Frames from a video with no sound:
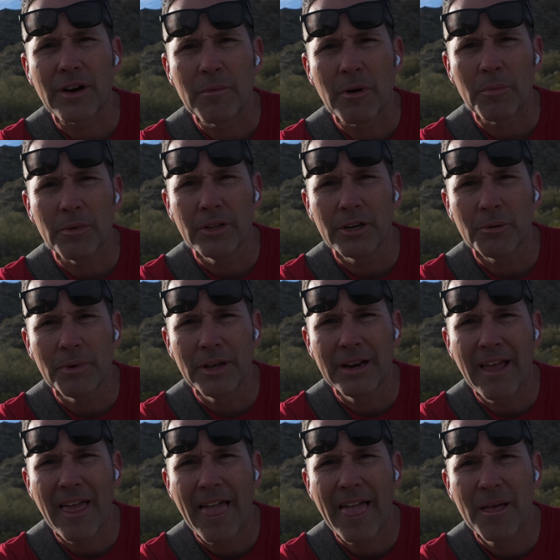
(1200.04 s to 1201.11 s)
frame it up a little
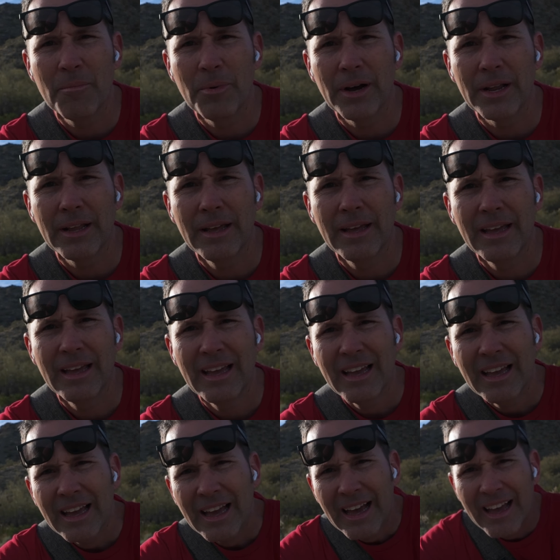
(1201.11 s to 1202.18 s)
bit, but
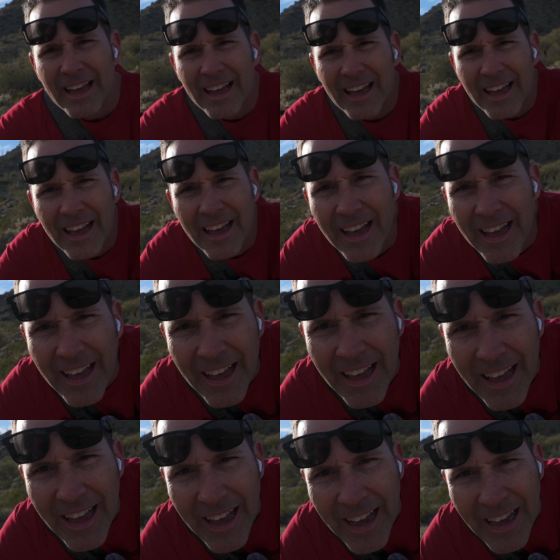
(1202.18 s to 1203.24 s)

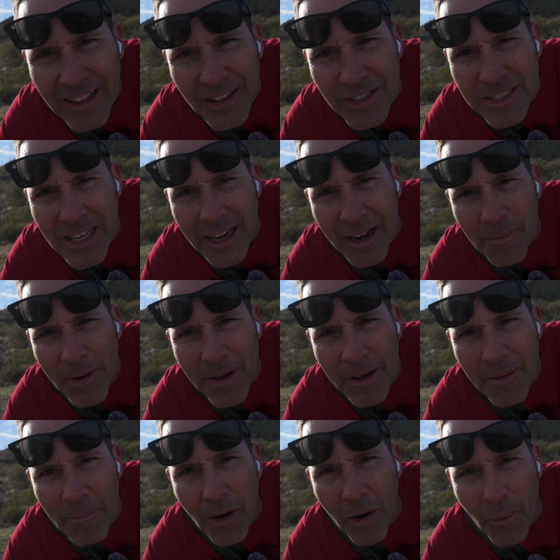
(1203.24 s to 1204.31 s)
it looks like I'm,
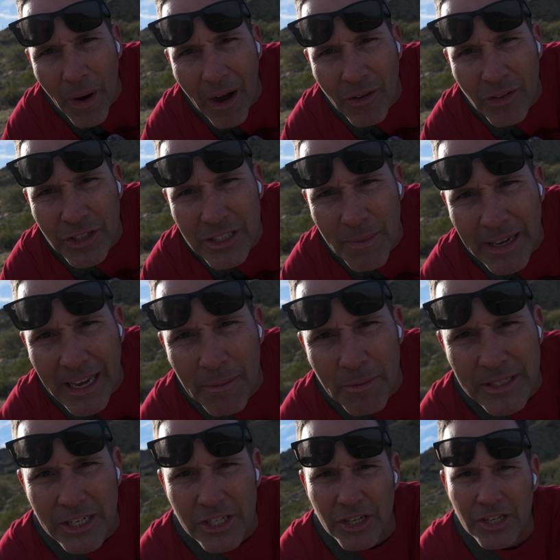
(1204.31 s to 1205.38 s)
oh wow, looks like my
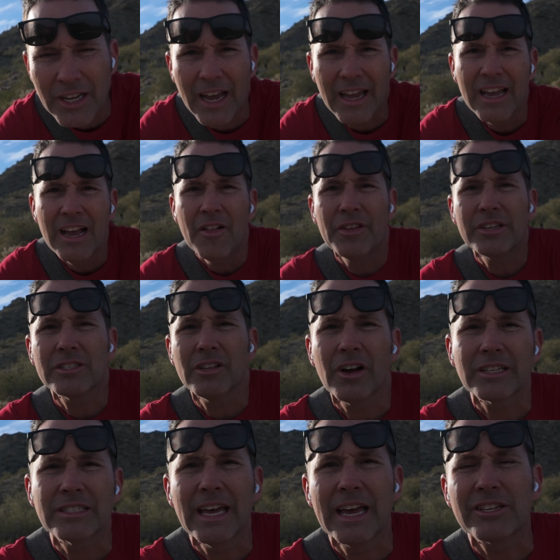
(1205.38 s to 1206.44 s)
camera's actually gonna die. These
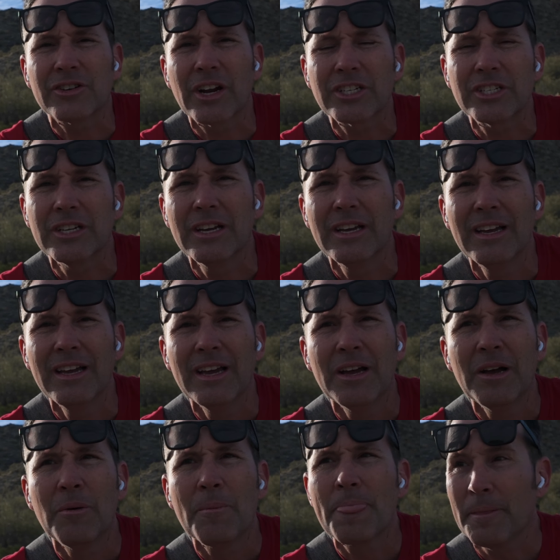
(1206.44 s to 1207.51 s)
long takes are actually
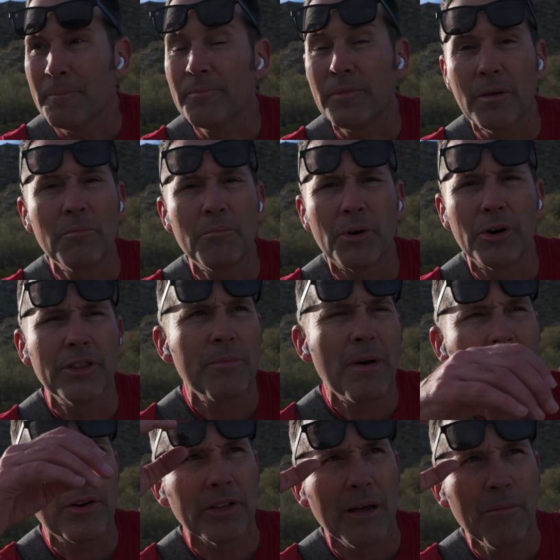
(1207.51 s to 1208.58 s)
burning the
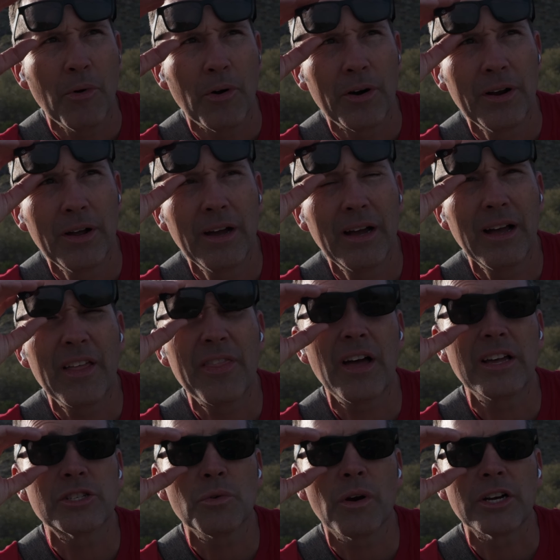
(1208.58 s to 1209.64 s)
battery a lot more.
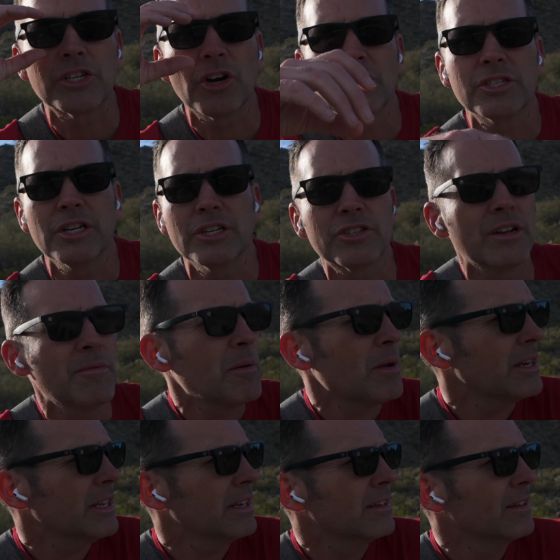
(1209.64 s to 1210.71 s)
I swear I charged it yesterday, maybe
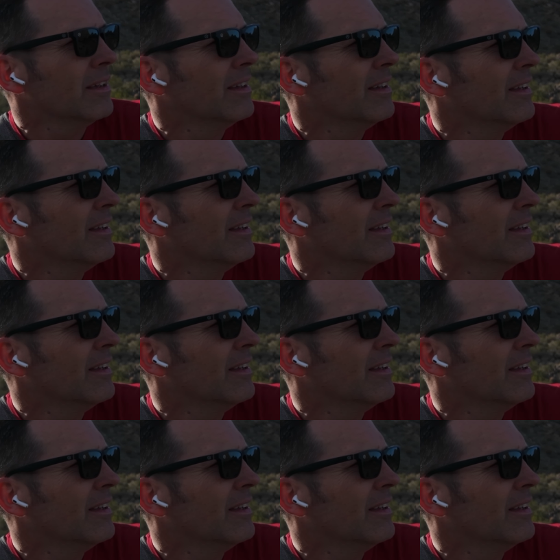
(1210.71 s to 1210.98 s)
I didn't.